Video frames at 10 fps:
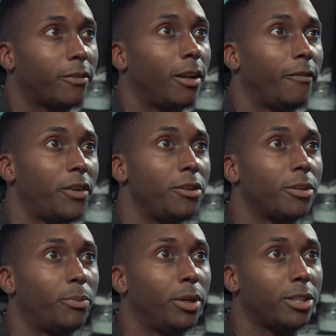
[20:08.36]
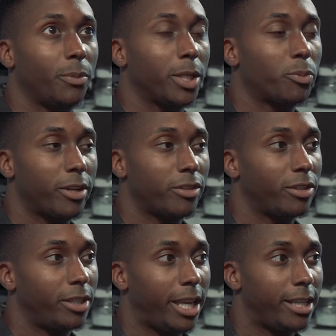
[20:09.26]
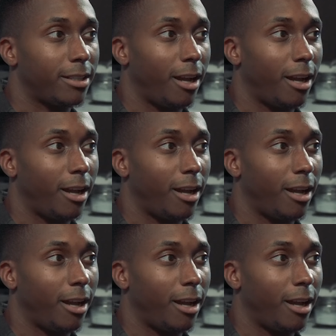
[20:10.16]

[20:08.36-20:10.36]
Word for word: I think you can put too much pressure on your kids.